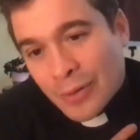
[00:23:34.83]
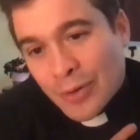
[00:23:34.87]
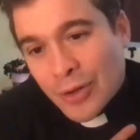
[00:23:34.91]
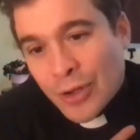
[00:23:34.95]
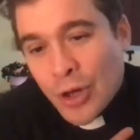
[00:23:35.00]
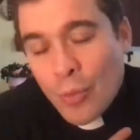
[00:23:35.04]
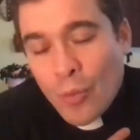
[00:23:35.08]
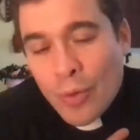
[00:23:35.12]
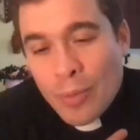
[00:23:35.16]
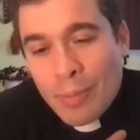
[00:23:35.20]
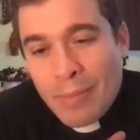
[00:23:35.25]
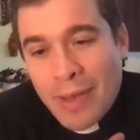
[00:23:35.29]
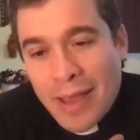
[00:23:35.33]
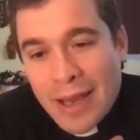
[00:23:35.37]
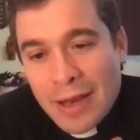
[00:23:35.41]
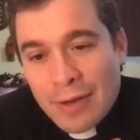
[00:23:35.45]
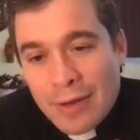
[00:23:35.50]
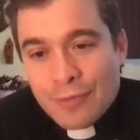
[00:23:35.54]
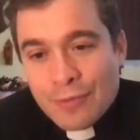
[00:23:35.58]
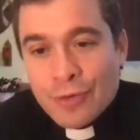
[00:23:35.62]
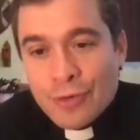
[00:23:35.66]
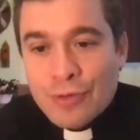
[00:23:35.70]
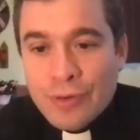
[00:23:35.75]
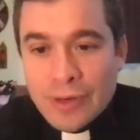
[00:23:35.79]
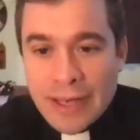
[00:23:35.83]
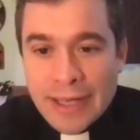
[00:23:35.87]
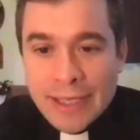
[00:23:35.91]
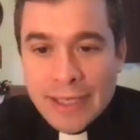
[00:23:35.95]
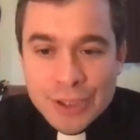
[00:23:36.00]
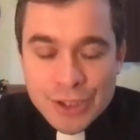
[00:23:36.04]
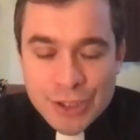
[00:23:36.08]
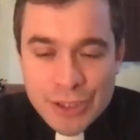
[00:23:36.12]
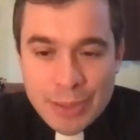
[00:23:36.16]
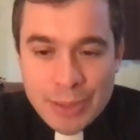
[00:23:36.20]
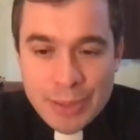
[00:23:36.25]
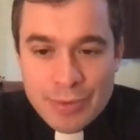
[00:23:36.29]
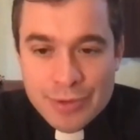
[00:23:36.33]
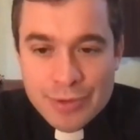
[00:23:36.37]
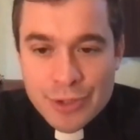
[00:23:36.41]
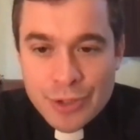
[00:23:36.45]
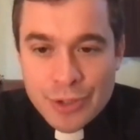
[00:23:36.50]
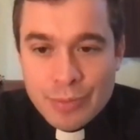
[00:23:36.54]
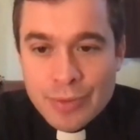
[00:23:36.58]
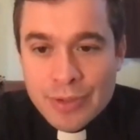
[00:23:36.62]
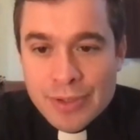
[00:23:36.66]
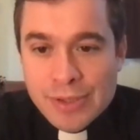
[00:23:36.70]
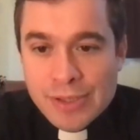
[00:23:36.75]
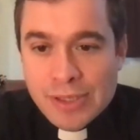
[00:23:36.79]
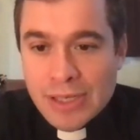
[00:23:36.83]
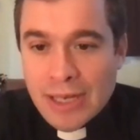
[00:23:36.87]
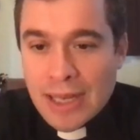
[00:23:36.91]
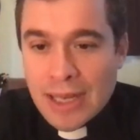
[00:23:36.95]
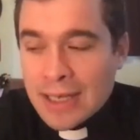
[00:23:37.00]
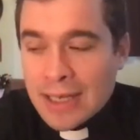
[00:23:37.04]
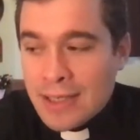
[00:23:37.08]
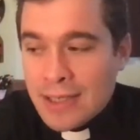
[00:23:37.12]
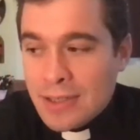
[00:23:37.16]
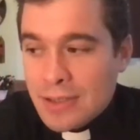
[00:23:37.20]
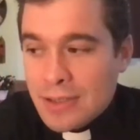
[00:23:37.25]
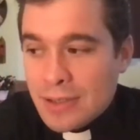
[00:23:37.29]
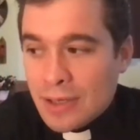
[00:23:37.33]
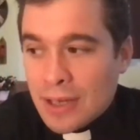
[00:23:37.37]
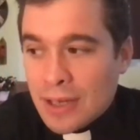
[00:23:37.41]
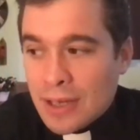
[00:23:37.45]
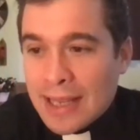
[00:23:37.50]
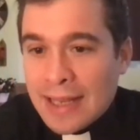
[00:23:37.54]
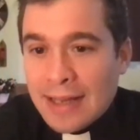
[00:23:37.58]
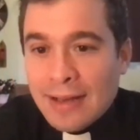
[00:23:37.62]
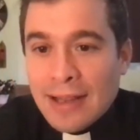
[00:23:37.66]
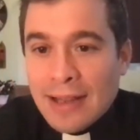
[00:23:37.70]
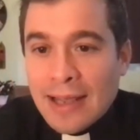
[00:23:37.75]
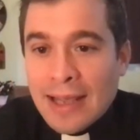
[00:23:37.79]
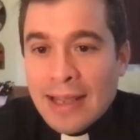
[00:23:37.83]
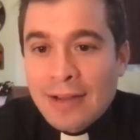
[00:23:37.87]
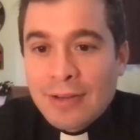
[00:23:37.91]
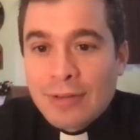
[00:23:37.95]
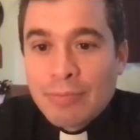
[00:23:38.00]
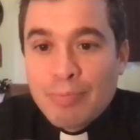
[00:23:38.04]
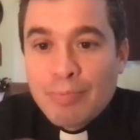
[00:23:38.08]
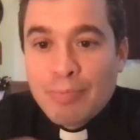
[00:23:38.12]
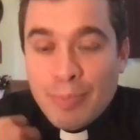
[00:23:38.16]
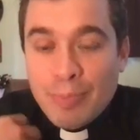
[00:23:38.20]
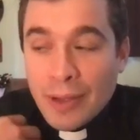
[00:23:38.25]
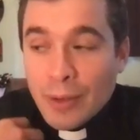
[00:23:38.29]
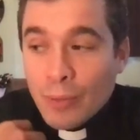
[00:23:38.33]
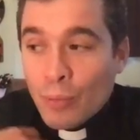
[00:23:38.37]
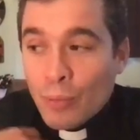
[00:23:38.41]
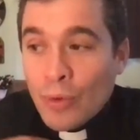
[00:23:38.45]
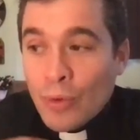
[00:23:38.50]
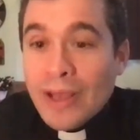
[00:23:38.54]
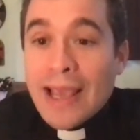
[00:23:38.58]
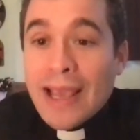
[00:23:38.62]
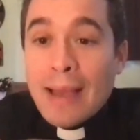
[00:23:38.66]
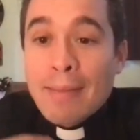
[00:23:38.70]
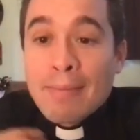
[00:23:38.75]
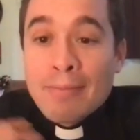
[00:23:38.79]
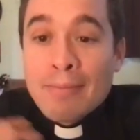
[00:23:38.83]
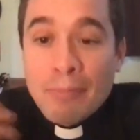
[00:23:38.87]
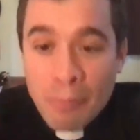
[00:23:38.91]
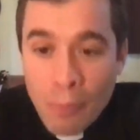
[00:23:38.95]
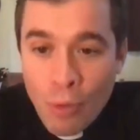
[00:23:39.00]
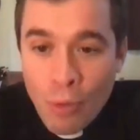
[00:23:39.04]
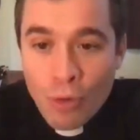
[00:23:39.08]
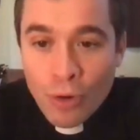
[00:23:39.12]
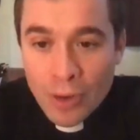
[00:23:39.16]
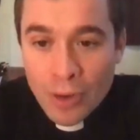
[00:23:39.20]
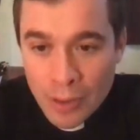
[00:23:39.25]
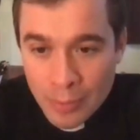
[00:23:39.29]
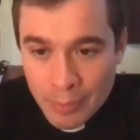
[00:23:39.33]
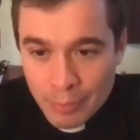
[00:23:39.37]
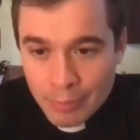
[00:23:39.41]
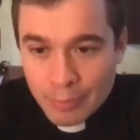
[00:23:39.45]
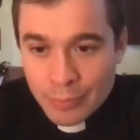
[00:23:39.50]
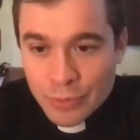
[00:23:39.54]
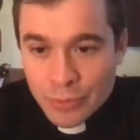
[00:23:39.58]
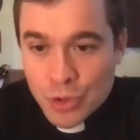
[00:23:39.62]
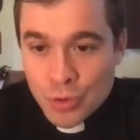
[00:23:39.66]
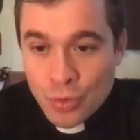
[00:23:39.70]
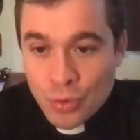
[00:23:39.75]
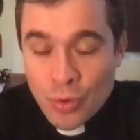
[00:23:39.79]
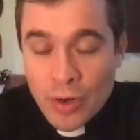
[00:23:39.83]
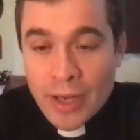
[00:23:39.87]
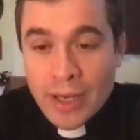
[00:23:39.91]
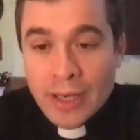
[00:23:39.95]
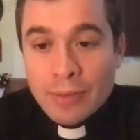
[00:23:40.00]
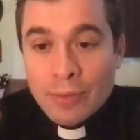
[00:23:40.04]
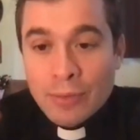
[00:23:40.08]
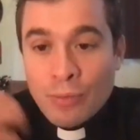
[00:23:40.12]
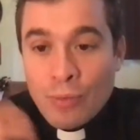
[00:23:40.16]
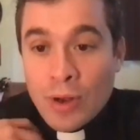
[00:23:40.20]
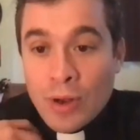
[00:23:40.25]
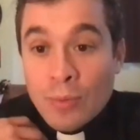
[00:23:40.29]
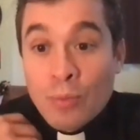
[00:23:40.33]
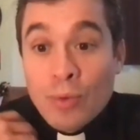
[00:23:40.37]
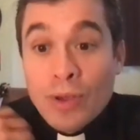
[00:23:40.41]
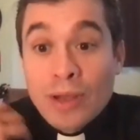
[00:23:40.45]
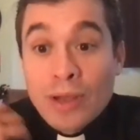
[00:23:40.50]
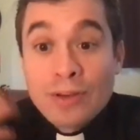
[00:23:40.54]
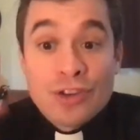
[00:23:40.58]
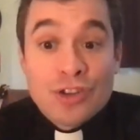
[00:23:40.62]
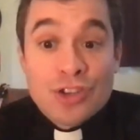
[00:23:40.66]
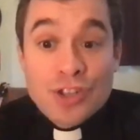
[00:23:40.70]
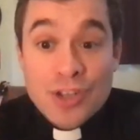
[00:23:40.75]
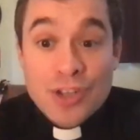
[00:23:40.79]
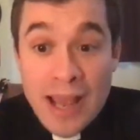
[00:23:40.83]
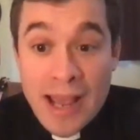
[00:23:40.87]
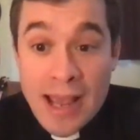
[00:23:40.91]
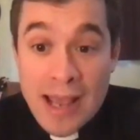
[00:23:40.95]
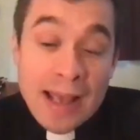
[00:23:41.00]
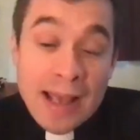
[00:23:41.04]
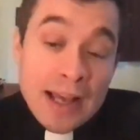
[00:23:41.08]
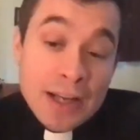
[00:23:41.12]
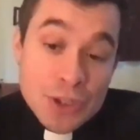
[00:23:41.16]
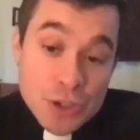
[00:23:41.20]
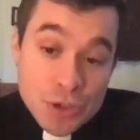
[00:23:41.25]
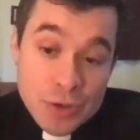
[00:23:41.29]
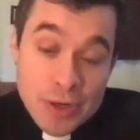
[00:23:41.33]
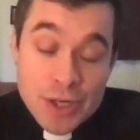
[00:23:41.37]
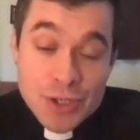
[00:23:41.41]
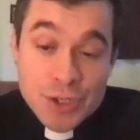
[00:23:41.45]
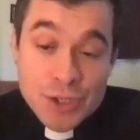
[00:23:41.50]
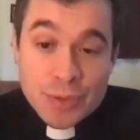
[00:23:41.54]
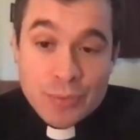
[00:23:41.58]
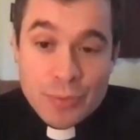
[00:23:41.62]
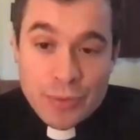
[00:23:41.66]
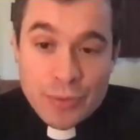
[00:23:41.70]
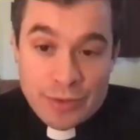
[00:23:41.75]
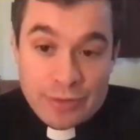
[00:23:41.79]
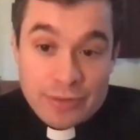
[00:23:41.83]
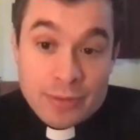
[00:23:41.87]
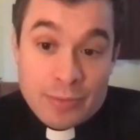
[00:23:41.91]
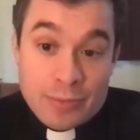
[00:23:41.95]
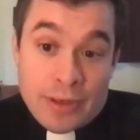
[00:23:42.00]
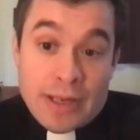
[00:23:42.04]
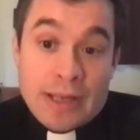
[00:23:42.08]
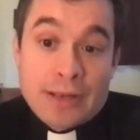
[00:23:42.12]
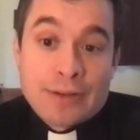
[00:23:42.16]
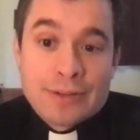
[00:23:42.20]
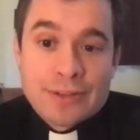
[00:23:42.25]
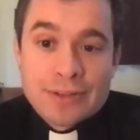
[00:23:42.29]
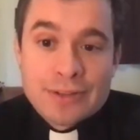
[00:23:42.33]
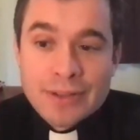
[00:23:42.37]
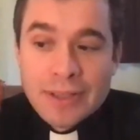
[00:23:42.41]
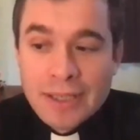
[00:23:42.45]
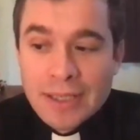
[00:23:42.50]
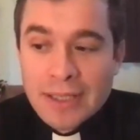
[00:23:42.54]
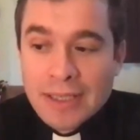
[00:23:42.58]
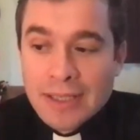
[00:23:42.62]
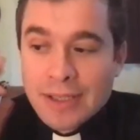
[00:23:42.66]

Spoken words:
you know, we're made for a relationship as humans, and it's, we get more joy when we share a treasure with someone else.